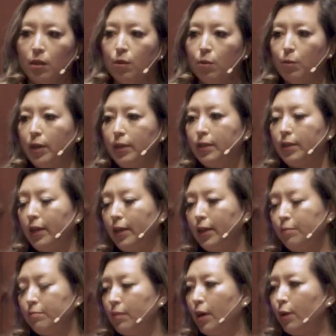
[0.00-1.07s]
One
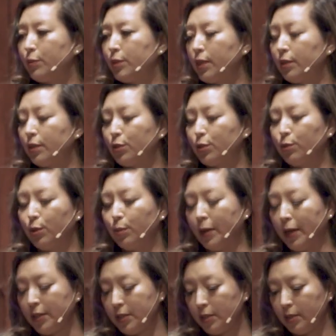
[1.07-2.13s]
day, I was on the school
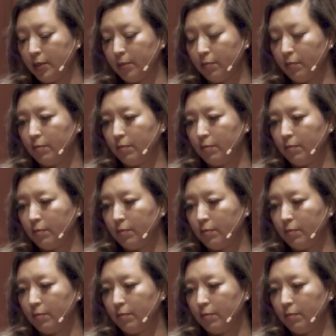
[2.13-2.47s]
bus.